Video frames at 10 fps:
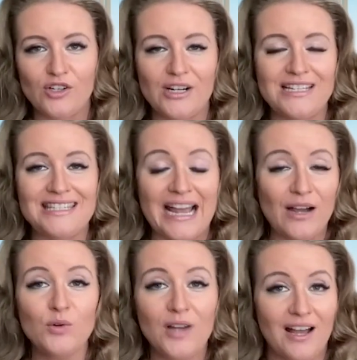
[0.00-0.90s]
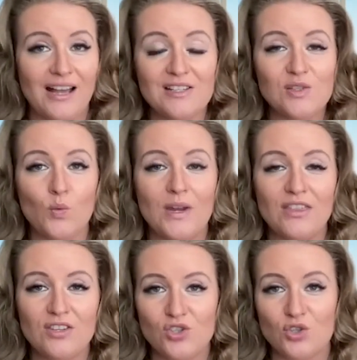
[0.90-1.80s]
endowed us with
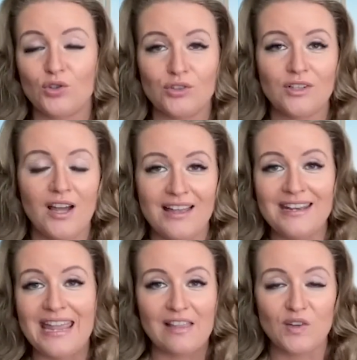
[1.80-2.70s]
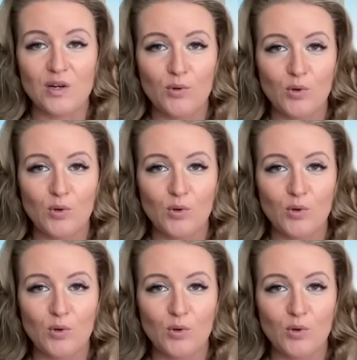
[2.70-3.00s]
certain unalienable